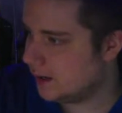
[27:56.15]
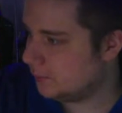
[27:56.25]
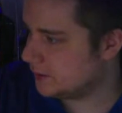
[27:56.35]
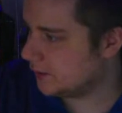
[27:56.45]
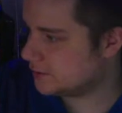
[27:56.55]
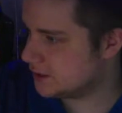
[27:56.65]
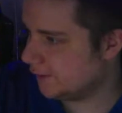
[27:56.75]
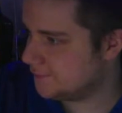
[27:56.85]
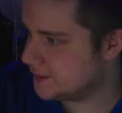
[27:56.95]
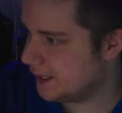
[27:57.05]
We got
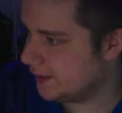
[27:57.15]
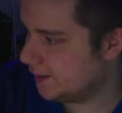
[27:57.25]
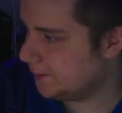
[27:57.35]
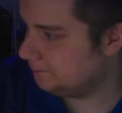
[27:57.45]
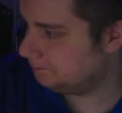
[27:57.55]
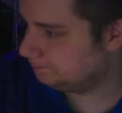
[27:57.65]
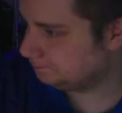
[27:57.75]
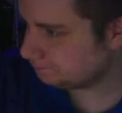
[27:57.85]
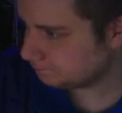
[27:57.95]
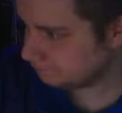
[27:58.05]
ourselves that
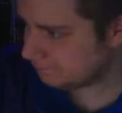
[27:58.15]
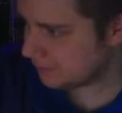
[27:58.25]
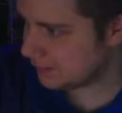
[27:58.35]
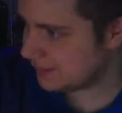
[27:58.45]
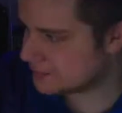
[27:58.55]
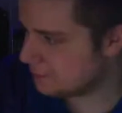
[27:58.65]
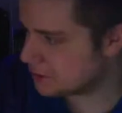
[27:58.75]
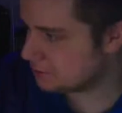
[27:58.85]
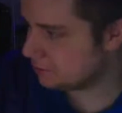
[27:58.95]
special